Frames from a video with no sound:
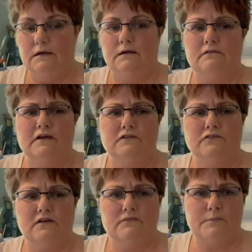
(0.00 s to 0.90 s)
Oh, they
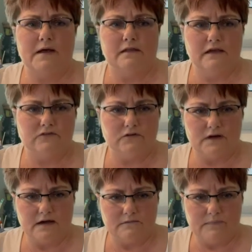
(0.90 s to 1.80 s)
also have a polyester
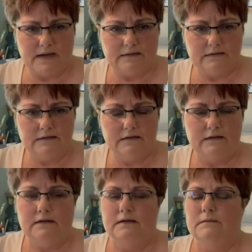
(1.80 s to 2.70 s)
cotton batting,
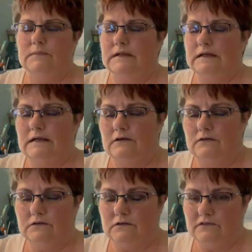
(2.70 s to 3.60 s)
but again, I
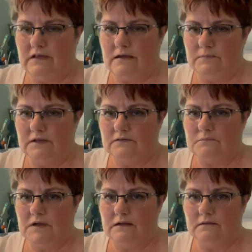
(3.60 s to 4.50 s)
don't use that because I
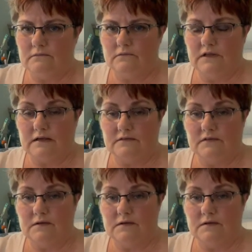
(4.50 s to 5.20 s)
make, like I said, I